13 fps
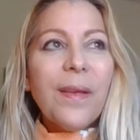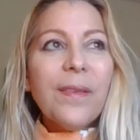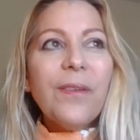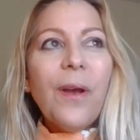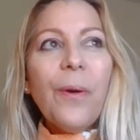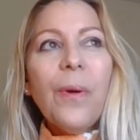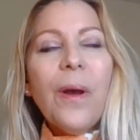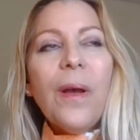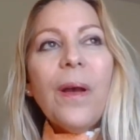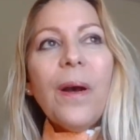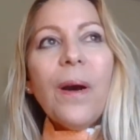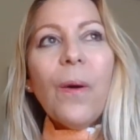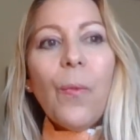So
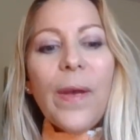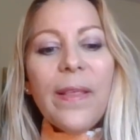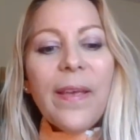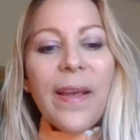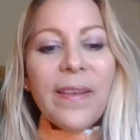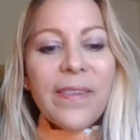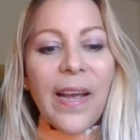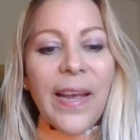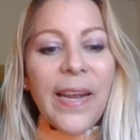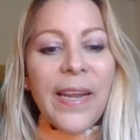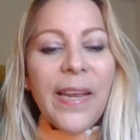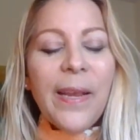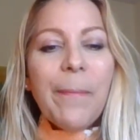with
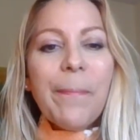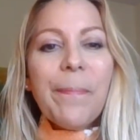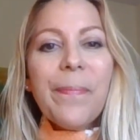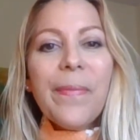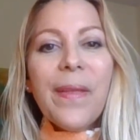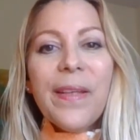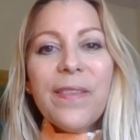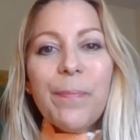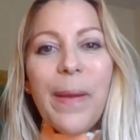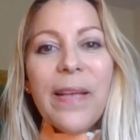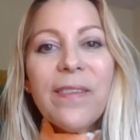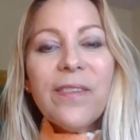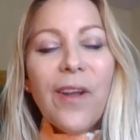anxiety, it's
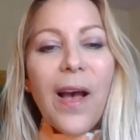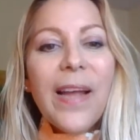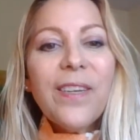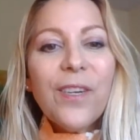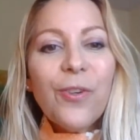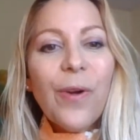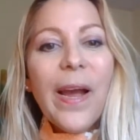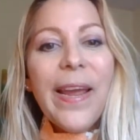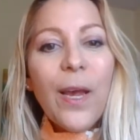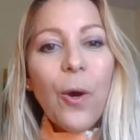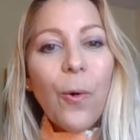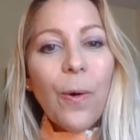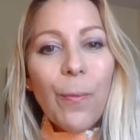best not to try and
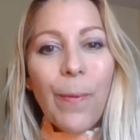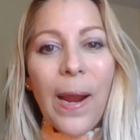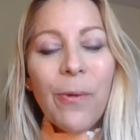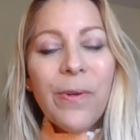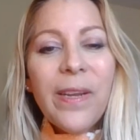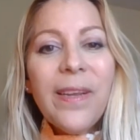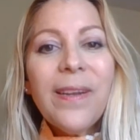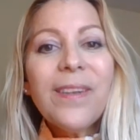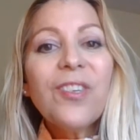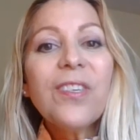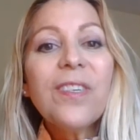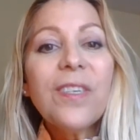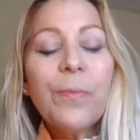go around it,
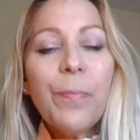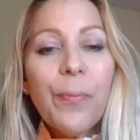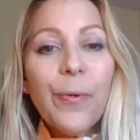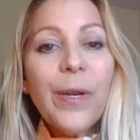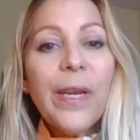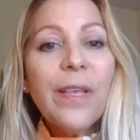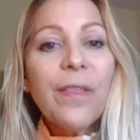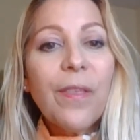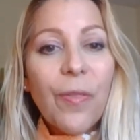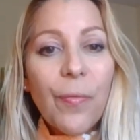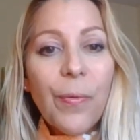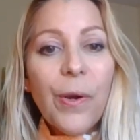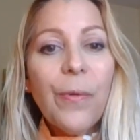just to breathe
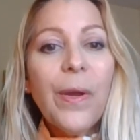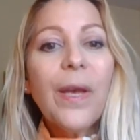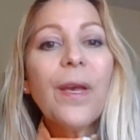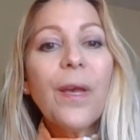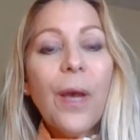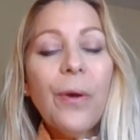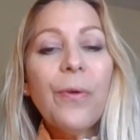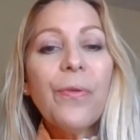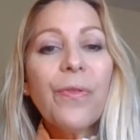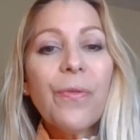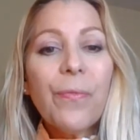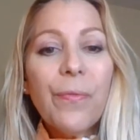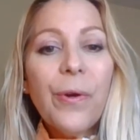through it, go
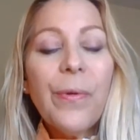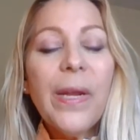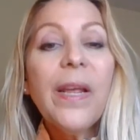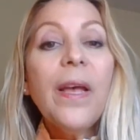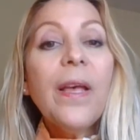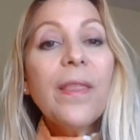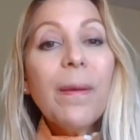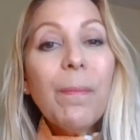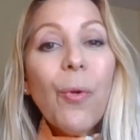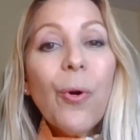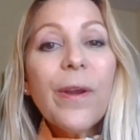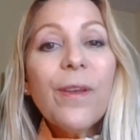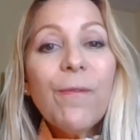through it. The
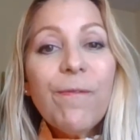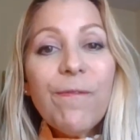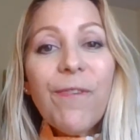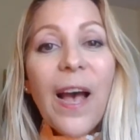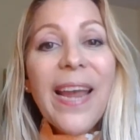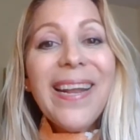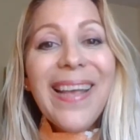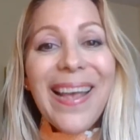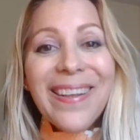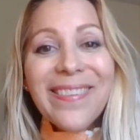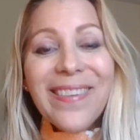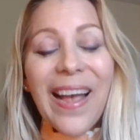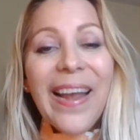more you fight
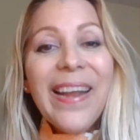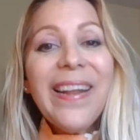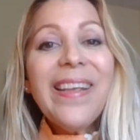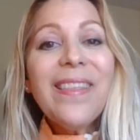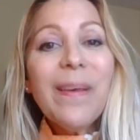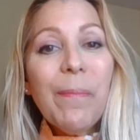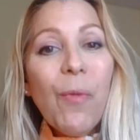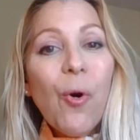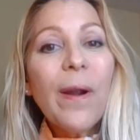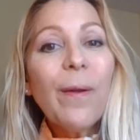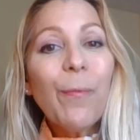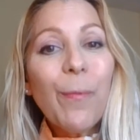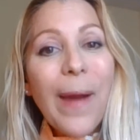anxiety, the
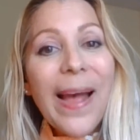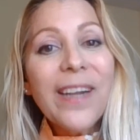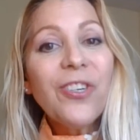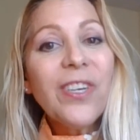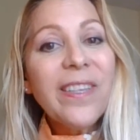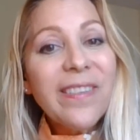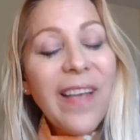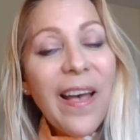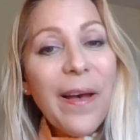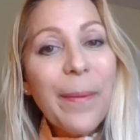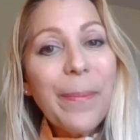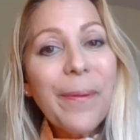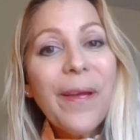more it ratchets
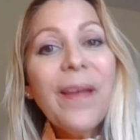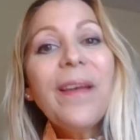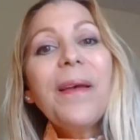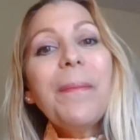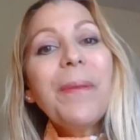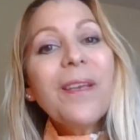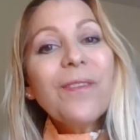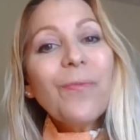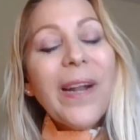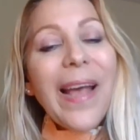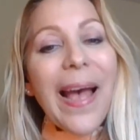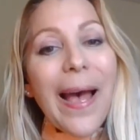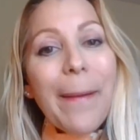up. Because
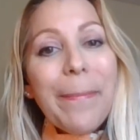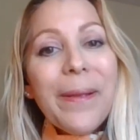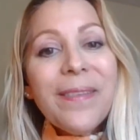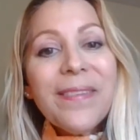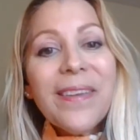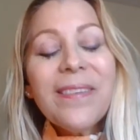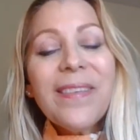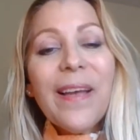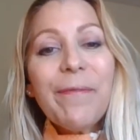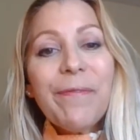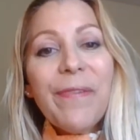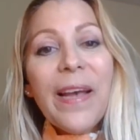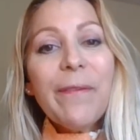what happens is that
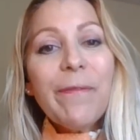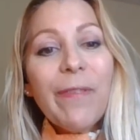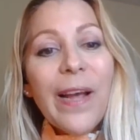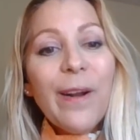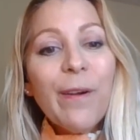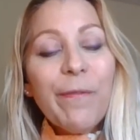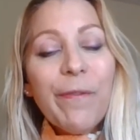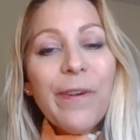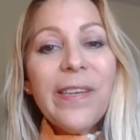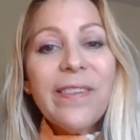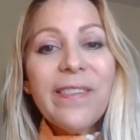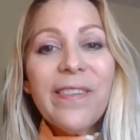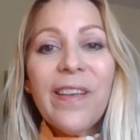fight, flight, or
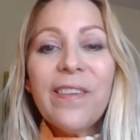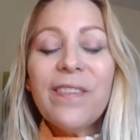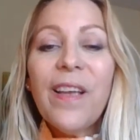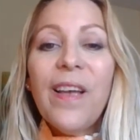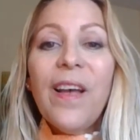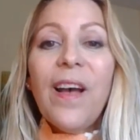freeze says,